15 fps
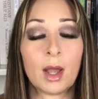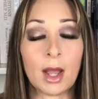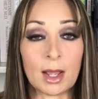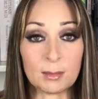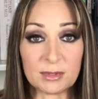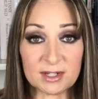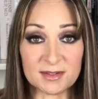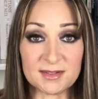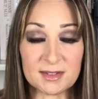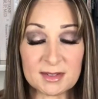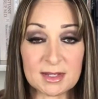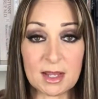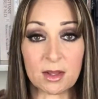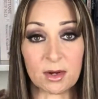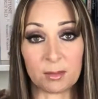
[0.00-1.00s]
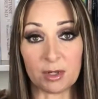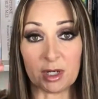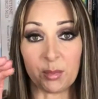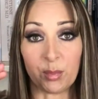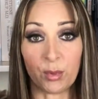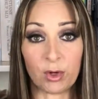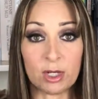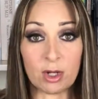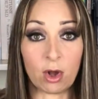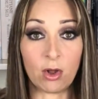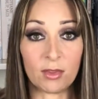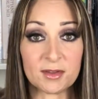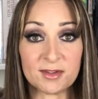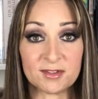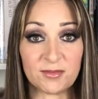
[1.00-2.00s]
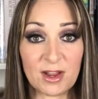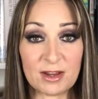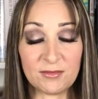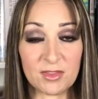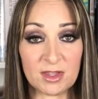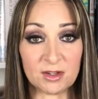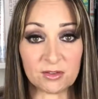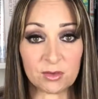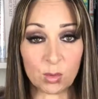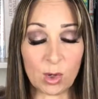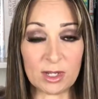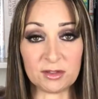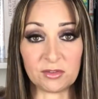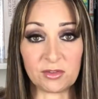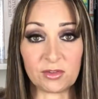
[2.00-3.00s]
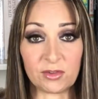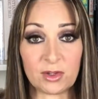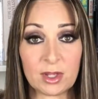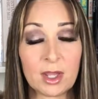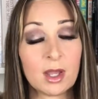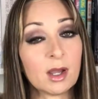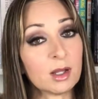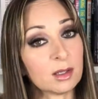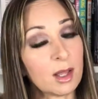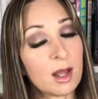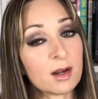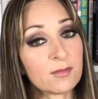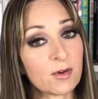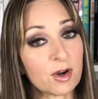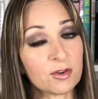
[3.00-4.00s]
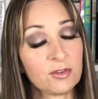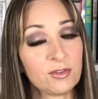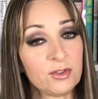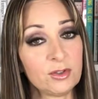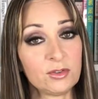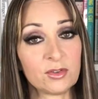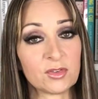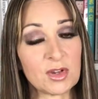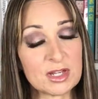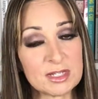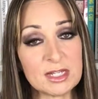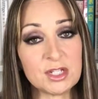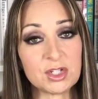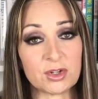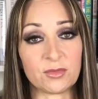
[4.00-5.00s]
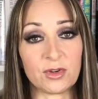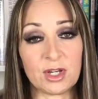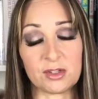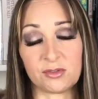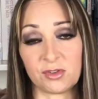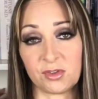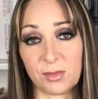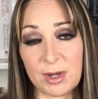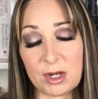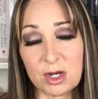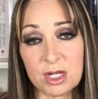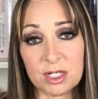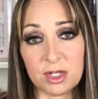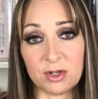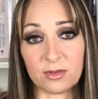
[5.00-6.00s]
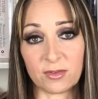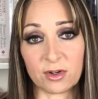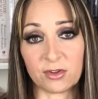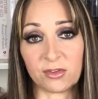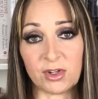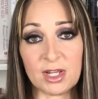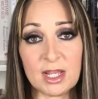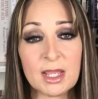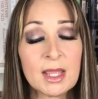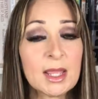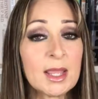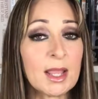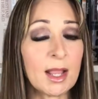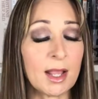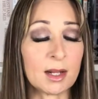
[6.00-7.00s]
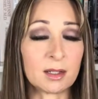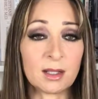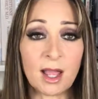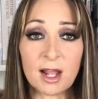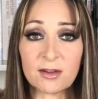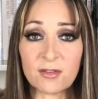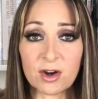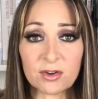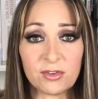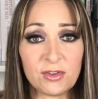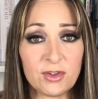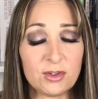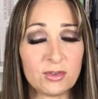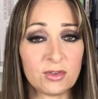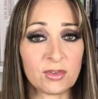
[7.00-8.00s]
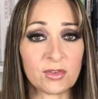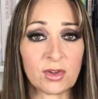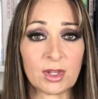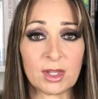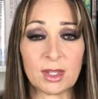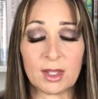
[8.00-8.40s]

I'm gonna sit down, I'm gonna print all these 5 things once. A lot of our students, I teach at Francis Marion University, and a lot of our students,